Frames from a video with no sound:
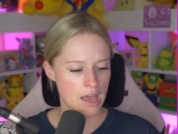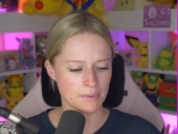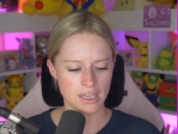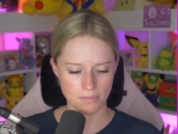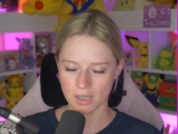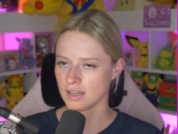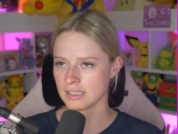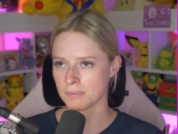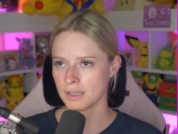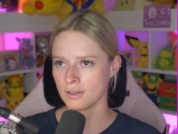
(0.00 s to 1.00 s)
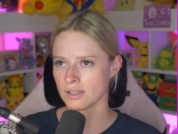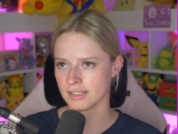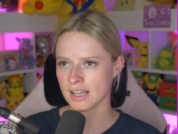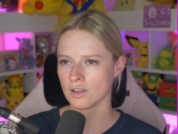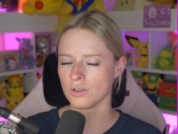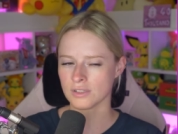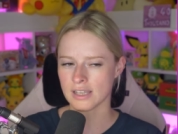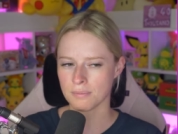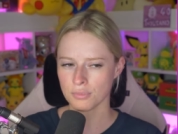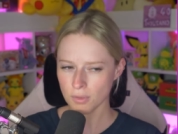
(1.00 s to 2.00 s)
keep your eyes peeled, because that
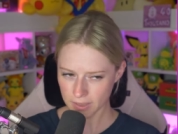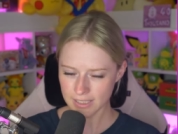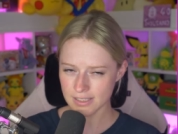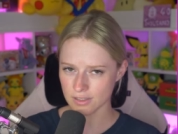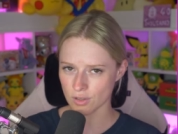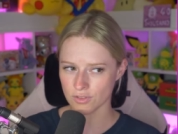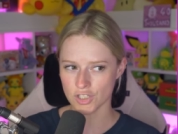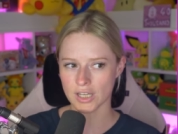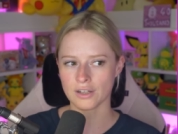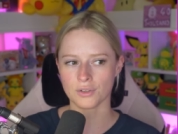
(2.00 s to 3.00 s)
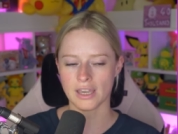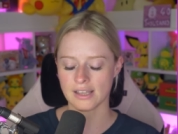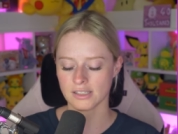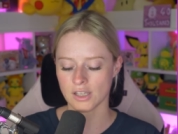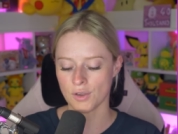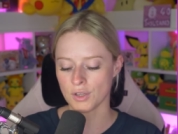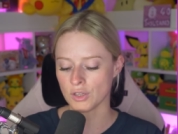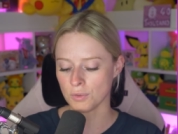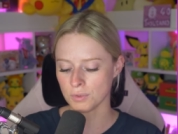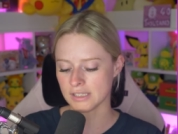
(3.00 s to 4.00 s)
content probably isn't on the channel yet, so
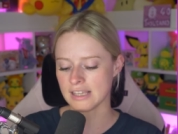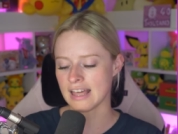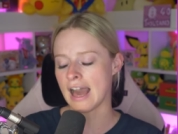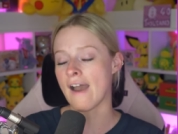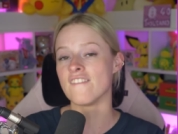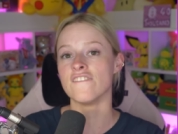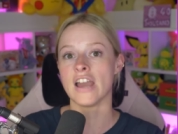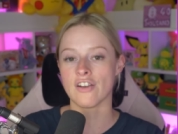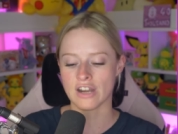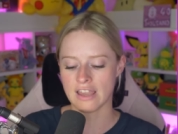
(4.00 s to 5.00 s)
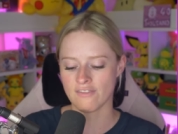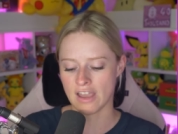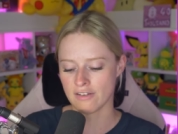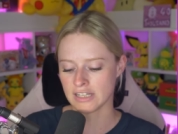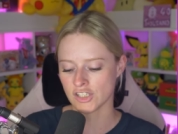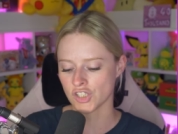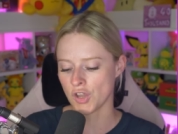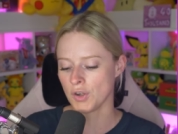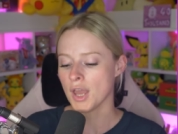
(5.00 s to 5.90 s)
you will see that very, very soon.